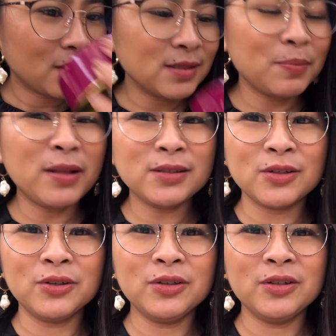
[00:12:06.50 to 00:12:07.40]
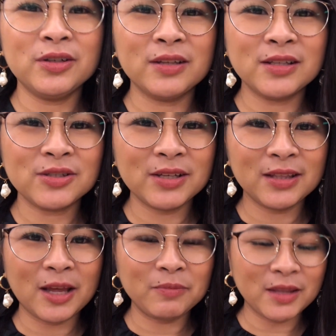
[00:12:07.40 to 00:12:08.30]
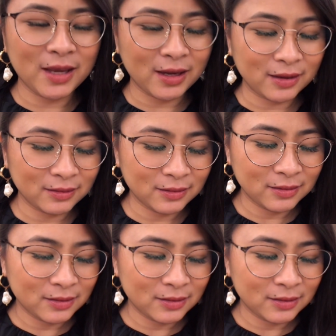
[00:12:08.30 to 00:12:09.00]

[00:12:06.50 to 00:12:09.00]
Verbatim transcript: Smells good. It's really tempting.